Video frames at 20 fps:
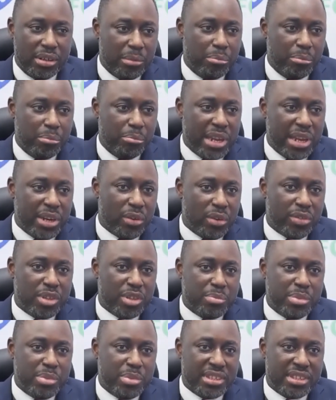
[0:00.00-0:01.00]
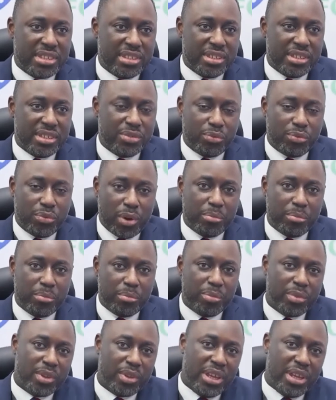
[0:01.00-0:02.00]
many of these businesses from
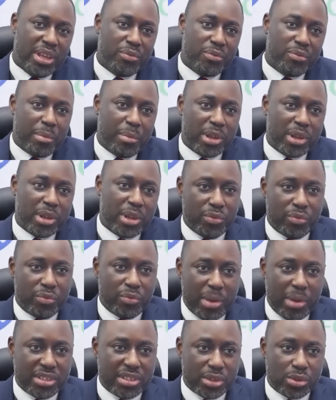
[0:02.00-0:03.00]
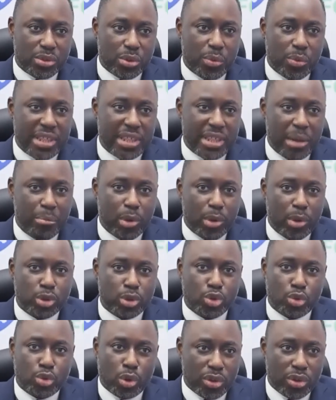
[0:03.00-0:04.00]
informal to the formal sector where they're more
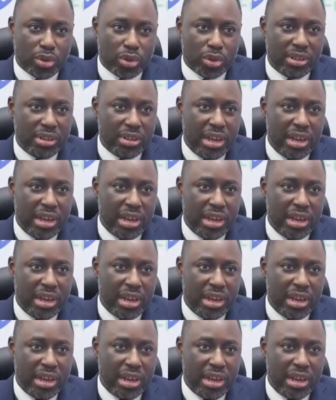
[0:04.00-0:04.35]
structured